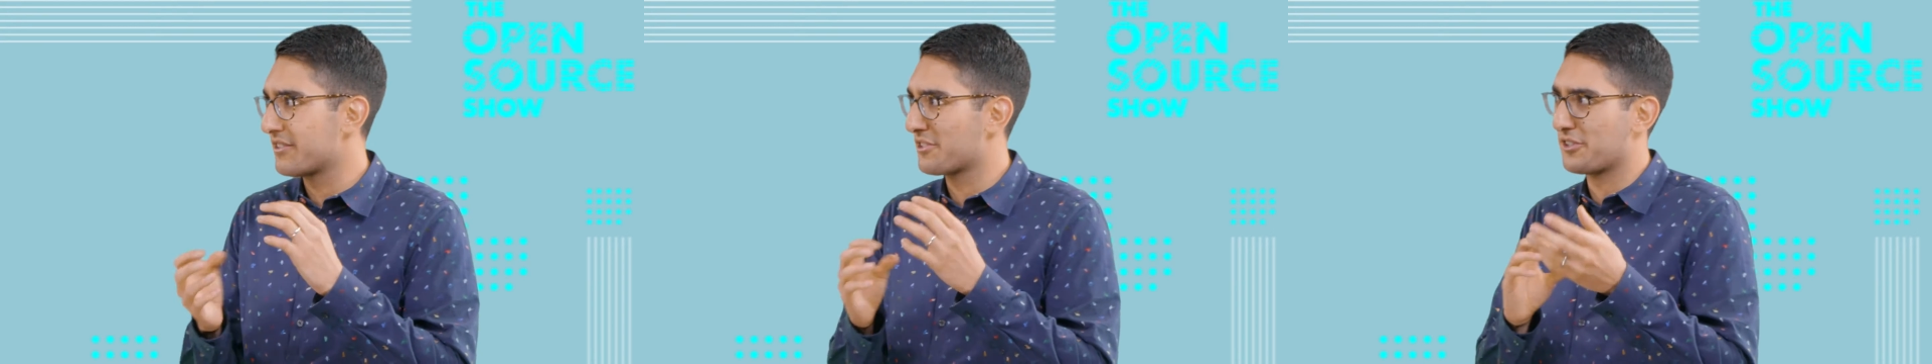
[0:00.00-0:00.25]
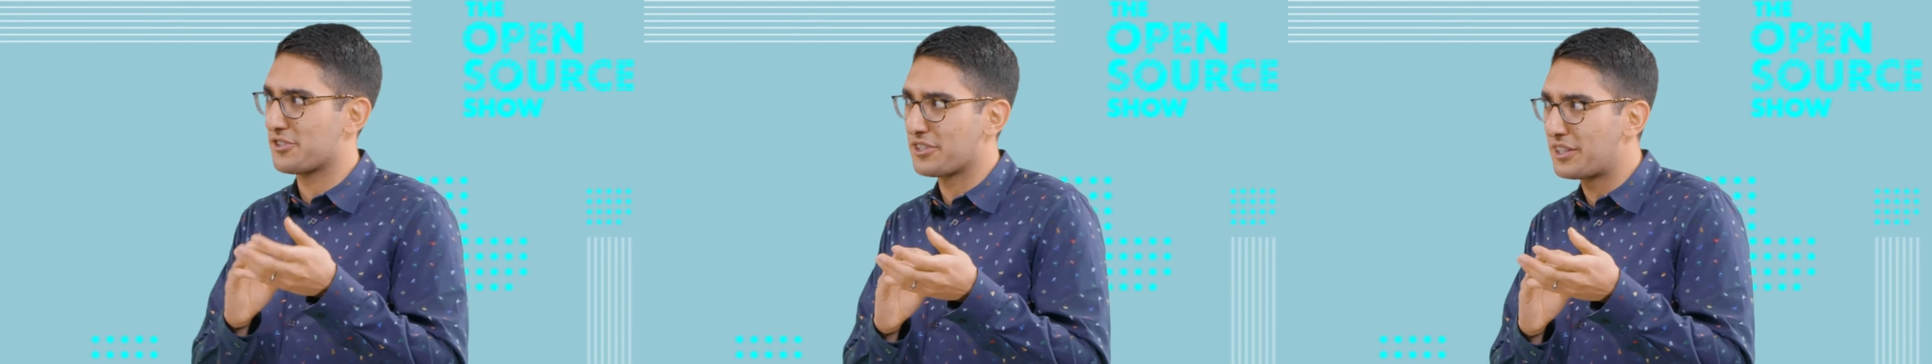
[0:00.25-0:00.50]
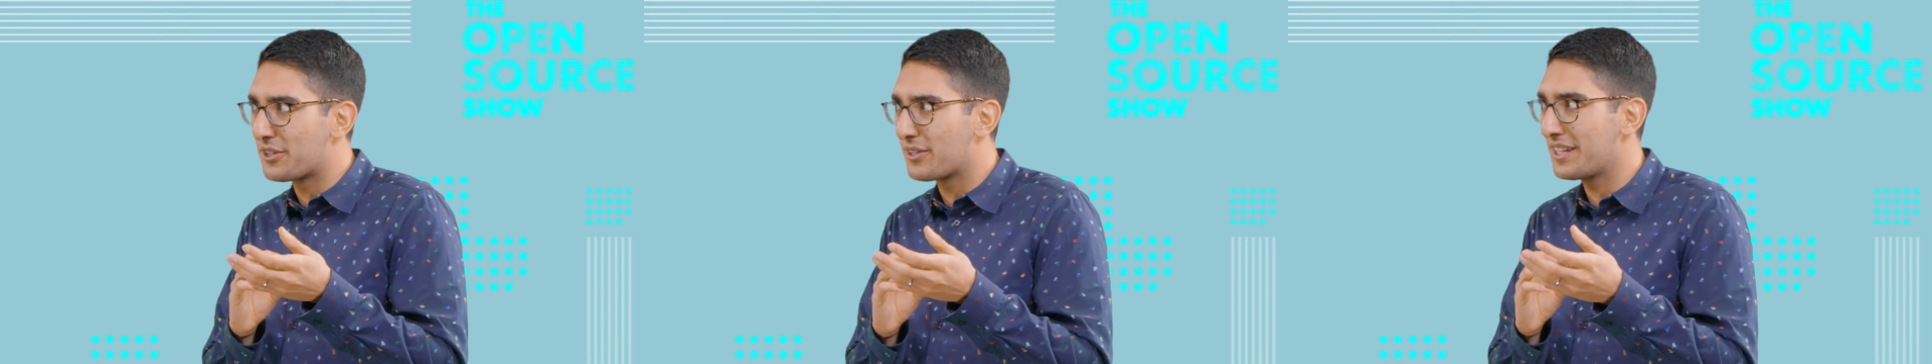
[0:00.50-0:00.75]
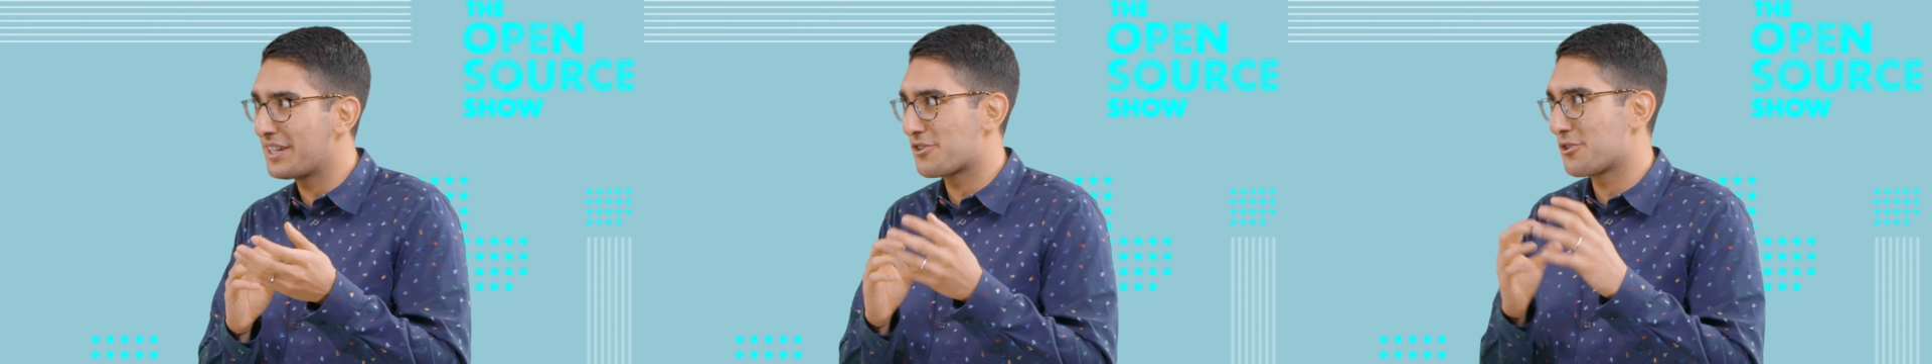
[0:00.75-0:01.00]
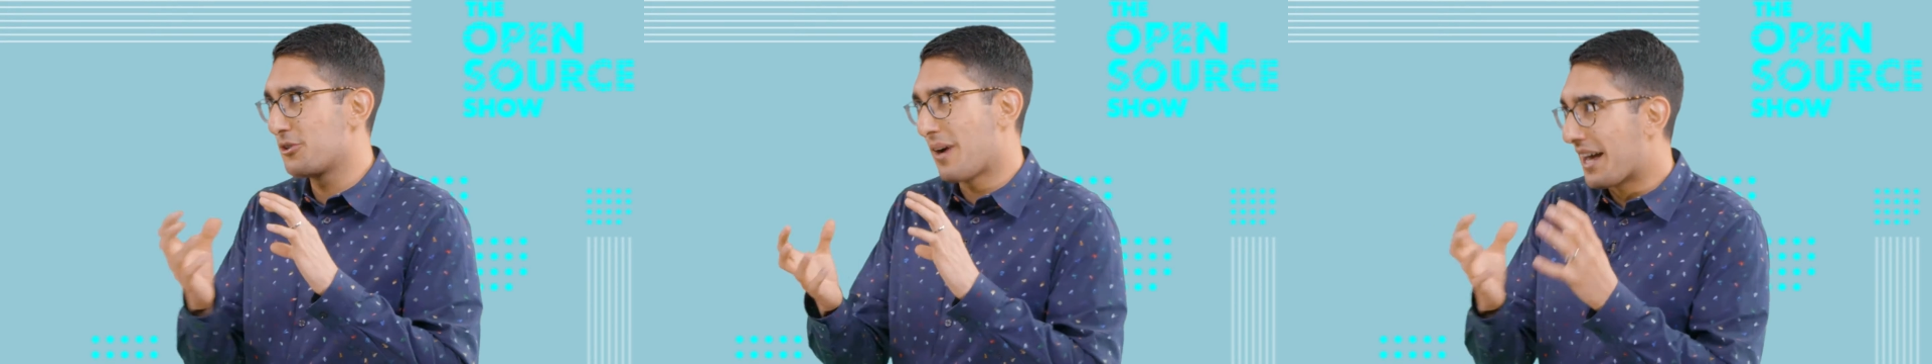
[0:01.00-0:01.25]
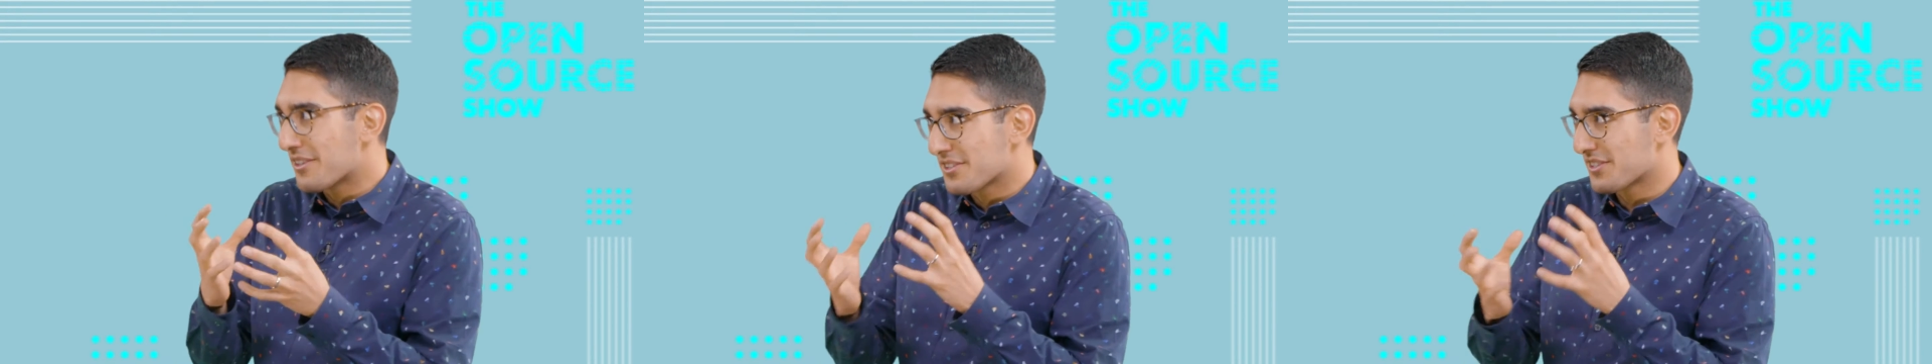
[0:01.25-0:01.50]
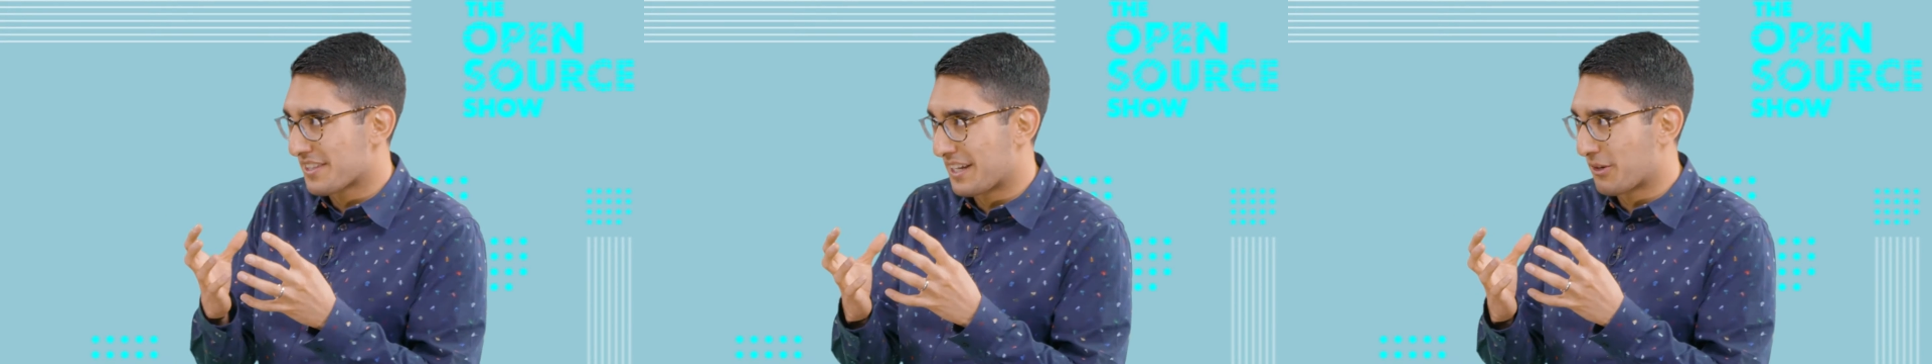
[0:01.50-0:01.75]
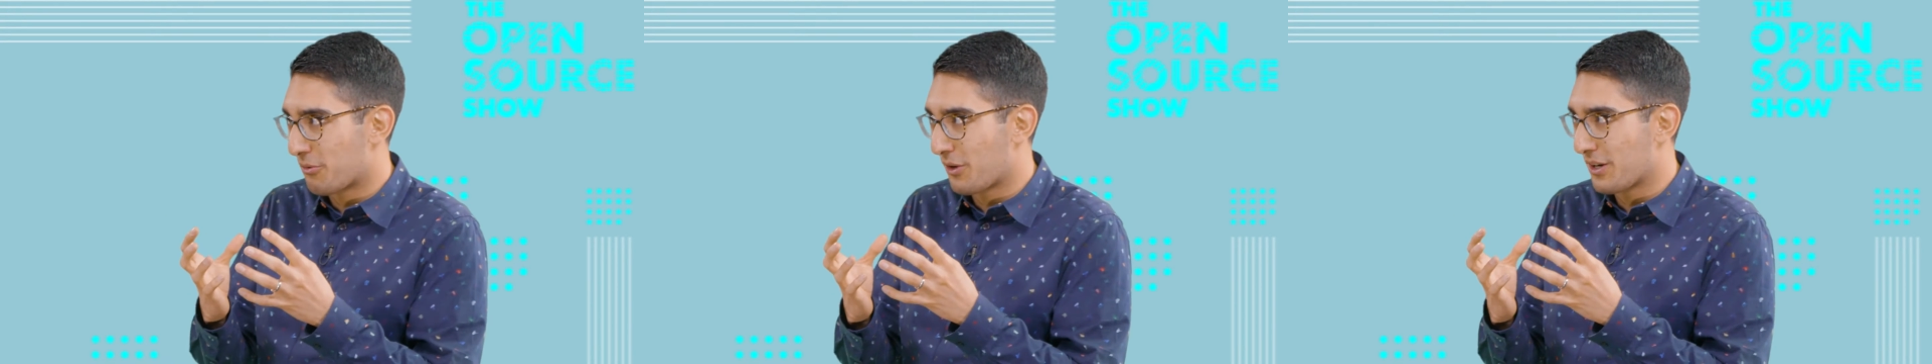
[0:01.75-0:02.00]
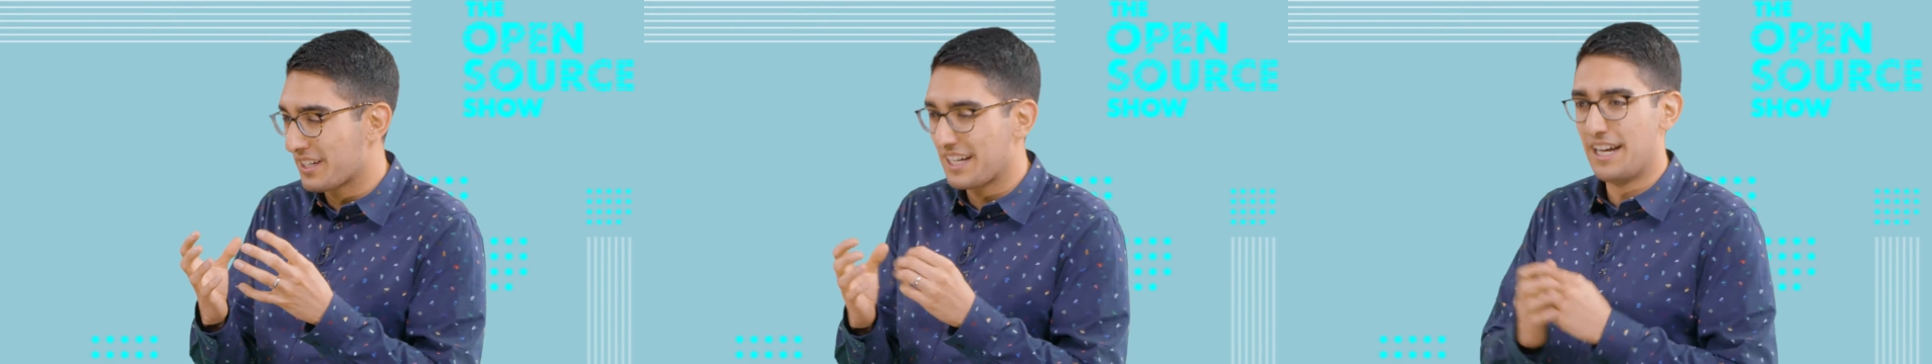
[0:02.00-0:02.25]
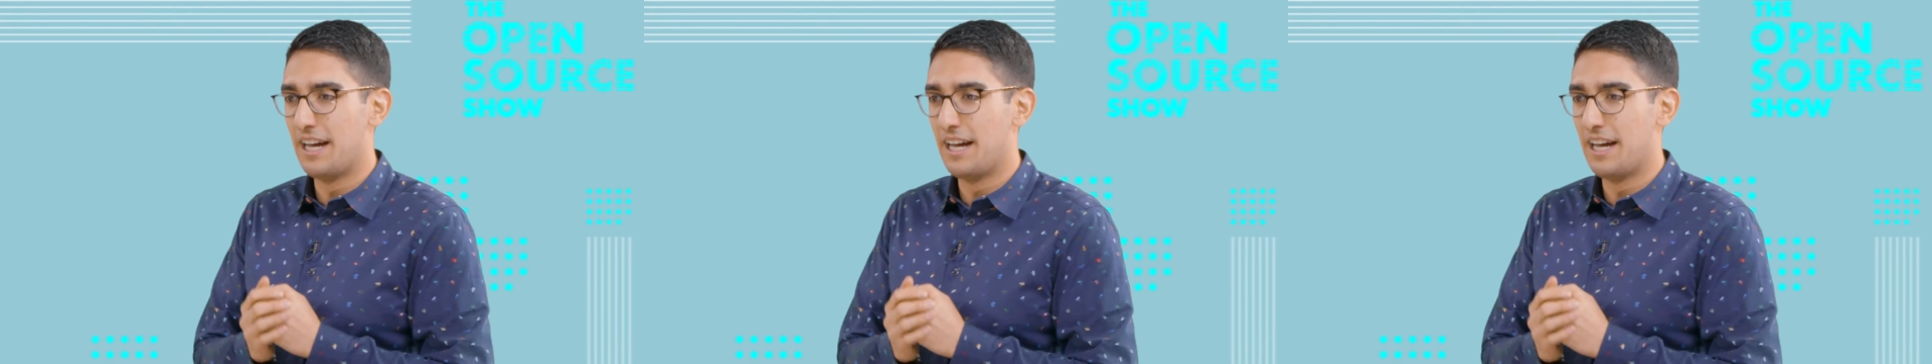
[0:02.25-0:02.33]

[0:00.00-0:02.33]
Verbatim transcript: Is there a security issue? How does this mm-hmm. thing work?